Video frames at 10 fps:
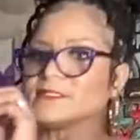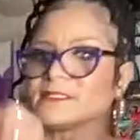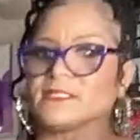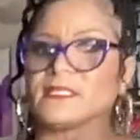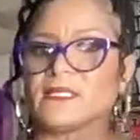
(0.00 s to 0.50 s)
this
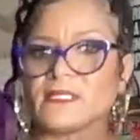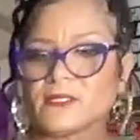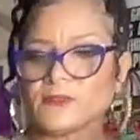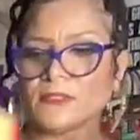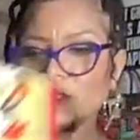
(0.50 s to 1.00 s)

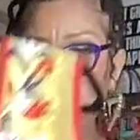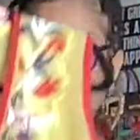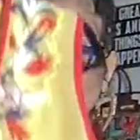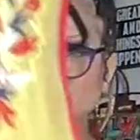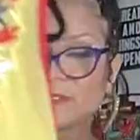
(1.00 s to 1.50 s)
yellow
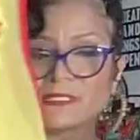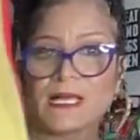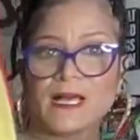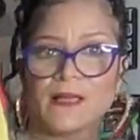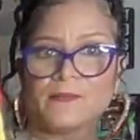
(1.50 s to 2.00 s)
sheer
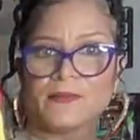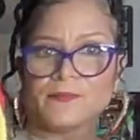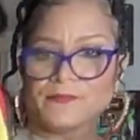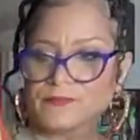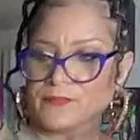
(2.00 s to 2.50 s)
top.
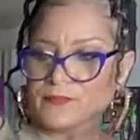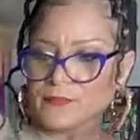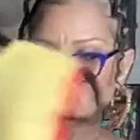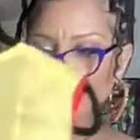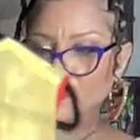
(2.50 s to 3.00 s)

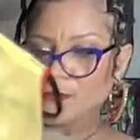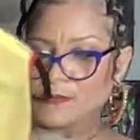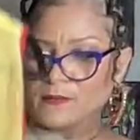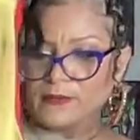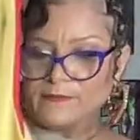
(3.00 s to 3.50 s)

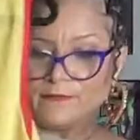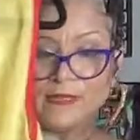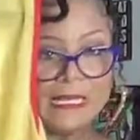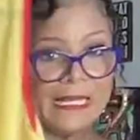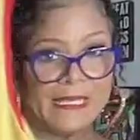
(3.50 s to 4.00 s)
Great for
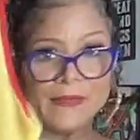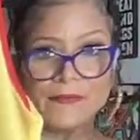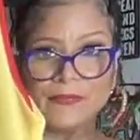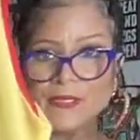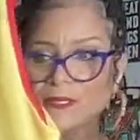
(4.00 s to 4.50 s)

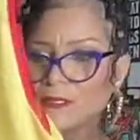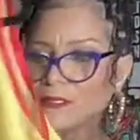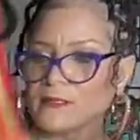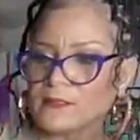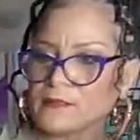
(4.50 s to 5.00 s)
layering.
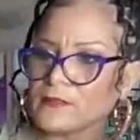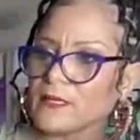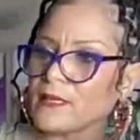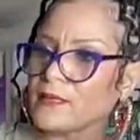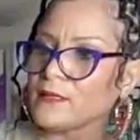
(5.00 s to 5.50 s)

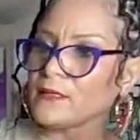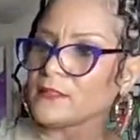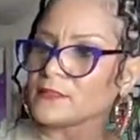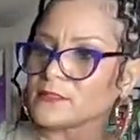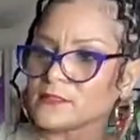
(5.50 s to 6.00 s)
Okay.
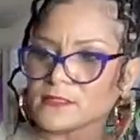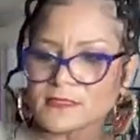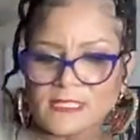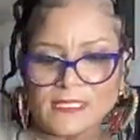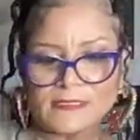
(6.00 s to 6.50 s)
This is a
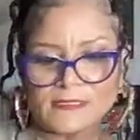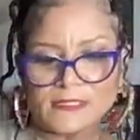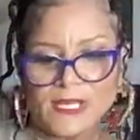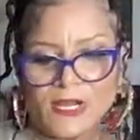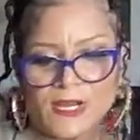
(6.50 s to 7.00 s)
size
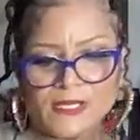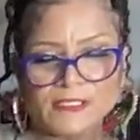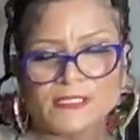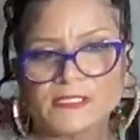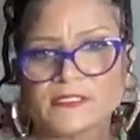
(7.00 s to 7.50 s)

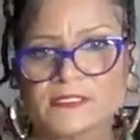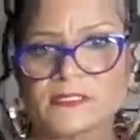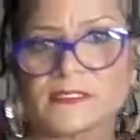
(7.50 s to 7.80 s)
large. It's